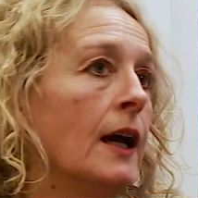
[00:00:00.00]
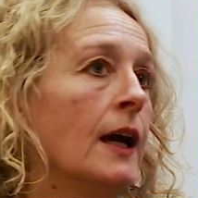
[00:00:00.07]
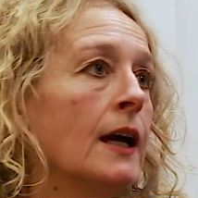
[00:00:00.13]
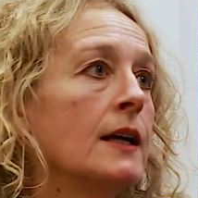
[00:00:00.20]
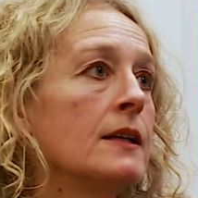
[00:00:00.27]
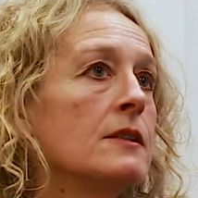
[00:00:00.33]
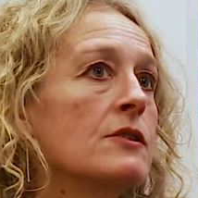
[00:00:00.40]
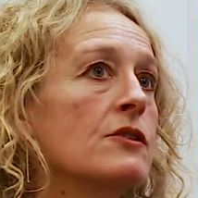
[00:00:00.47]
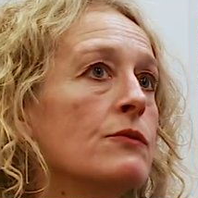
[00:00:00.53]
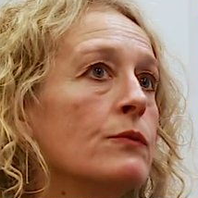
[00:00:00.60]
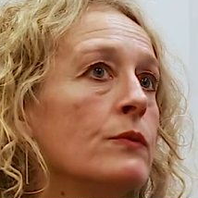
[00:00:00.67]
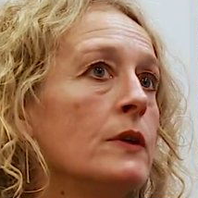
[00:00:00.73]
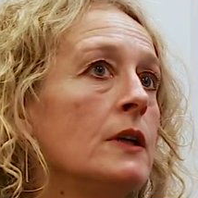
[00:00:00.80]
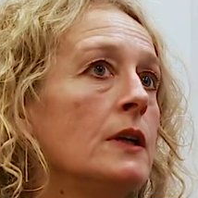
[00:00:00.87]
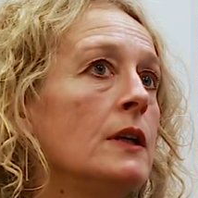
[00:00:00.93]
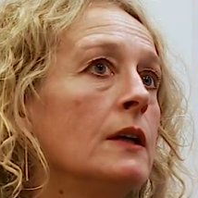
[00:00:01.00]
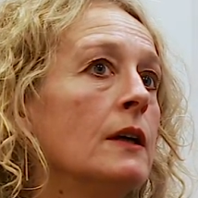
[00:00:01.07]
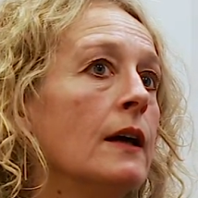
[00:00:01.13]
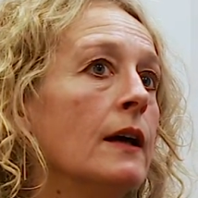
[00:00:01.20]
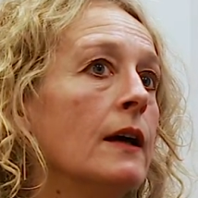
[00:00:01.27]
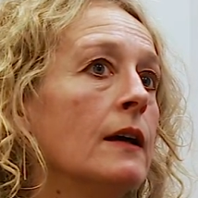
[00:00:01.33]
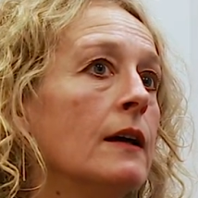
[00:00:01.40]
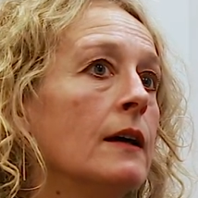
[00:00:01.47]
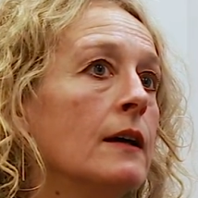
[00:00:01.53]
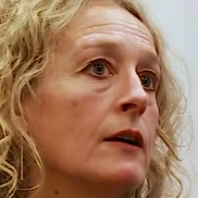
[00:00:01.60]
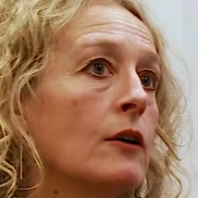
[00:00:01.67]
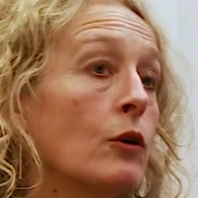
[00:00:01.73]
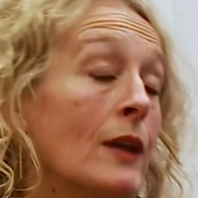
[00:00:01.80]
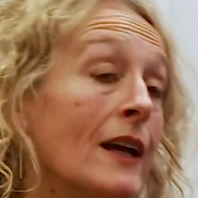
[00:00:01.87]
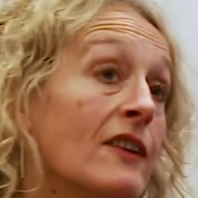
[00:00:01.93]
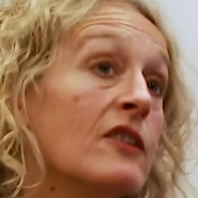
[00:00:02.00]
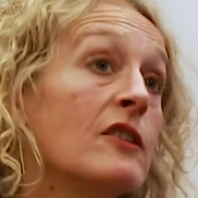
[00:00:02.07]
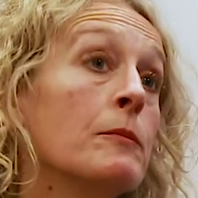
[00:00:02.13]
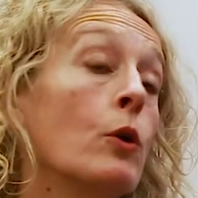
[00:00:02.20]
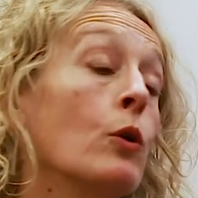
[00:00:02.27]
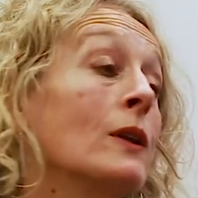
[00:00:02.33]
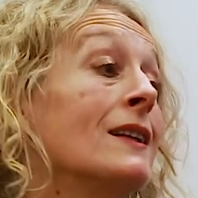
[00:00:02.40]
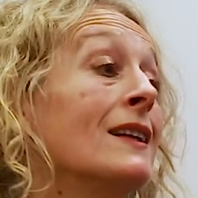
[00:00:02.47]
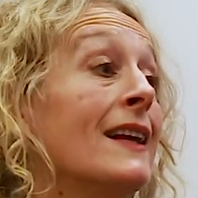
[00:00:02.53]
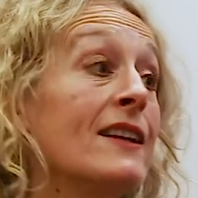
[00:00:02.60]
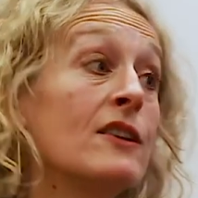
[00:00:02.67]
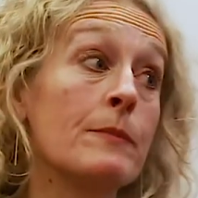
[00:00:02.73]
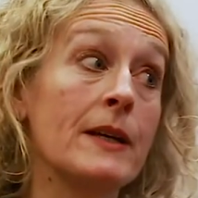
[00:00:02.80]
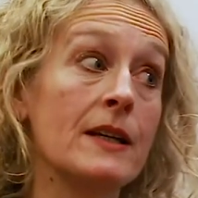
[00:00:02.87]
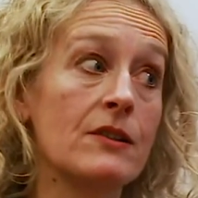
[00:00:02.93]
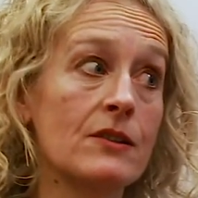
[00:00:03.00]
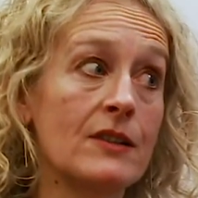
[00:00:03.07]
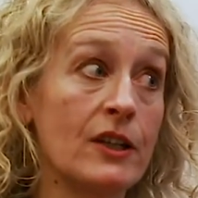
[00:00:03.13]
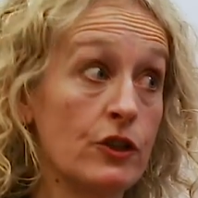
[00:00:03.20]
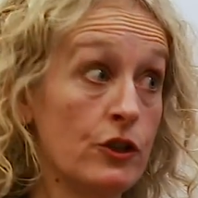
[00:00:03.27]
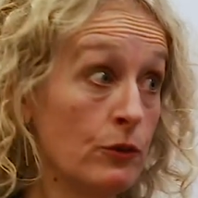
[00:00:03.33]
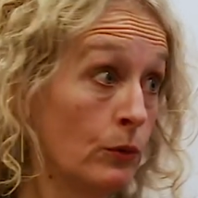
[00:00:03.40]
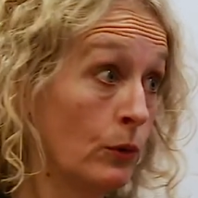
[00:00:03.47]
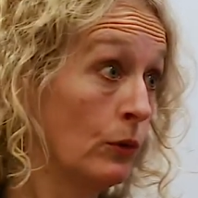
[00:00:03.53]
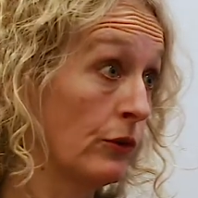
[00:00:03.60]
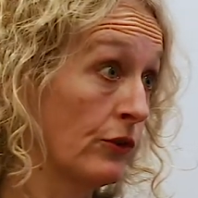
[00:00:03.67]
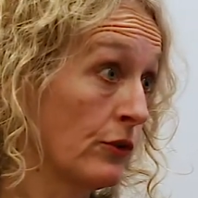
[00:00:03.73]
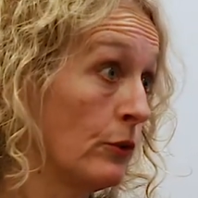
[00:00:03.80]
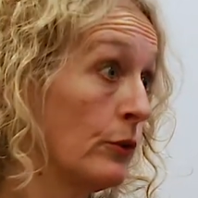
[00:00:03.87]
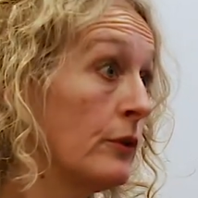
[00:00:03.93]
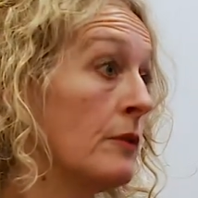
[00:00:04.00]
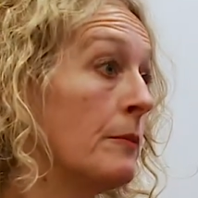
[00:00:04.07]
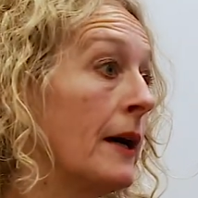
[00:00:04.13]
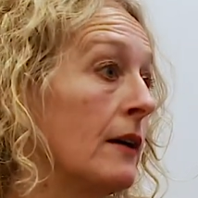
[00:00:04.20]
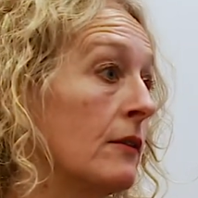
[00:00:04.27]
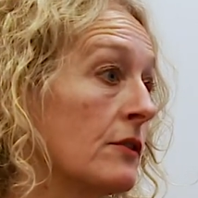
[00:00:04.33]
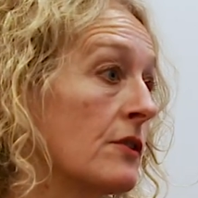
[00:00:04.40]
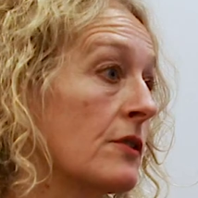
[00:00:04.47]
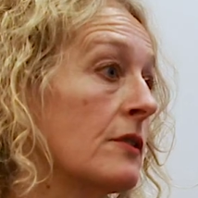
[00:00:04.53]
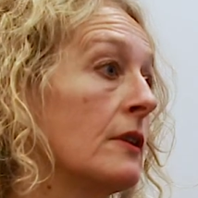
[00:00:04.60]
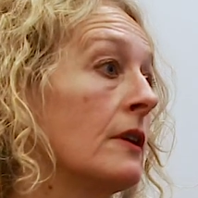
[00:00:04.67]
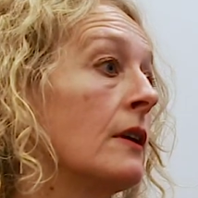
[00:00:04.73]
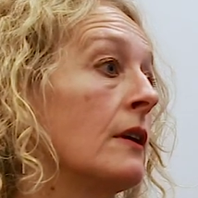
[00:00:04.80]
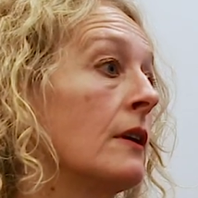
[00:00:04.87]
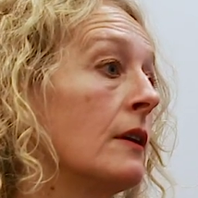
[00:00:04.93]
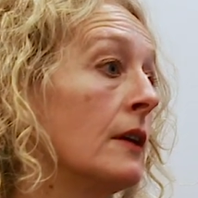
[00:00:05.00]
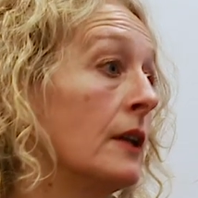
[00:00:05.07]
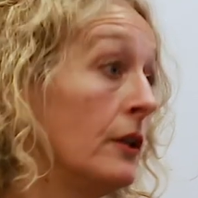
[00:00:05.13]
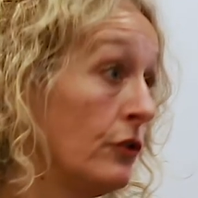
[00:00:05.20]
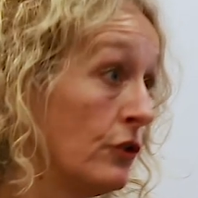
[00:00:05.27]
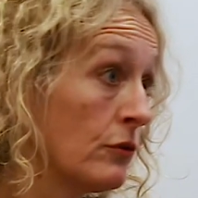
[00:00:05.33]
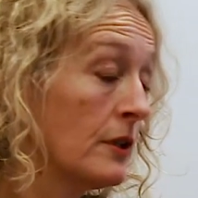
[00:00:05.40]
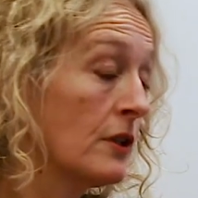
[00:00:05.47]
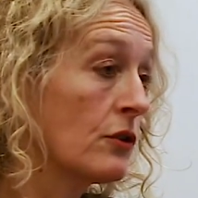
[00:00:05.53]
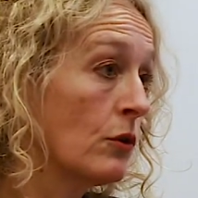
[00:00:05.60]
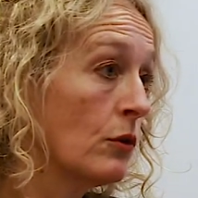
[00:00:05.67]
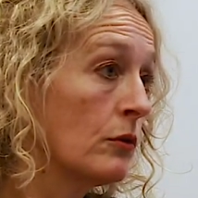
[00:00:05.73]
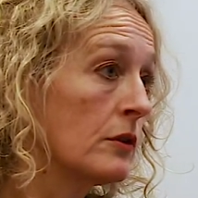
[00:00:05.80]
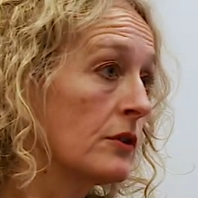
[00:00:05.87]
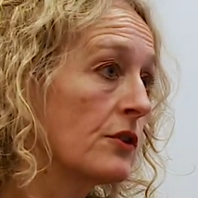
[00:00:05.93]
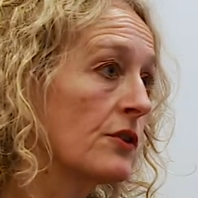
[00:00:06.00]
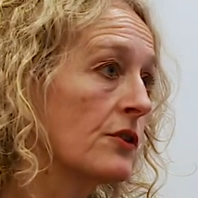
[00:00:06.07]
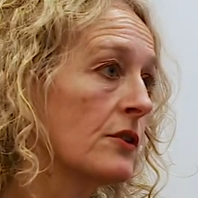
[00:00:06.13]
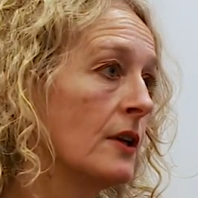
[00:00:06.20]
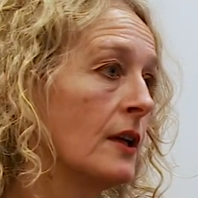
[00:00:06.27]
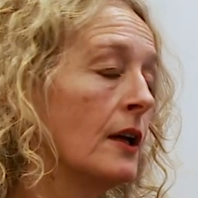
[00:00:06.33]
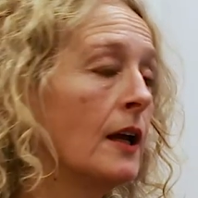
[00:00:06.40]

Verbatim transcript: And we uh, collected them all in a database that you will also learn about uh, during this course.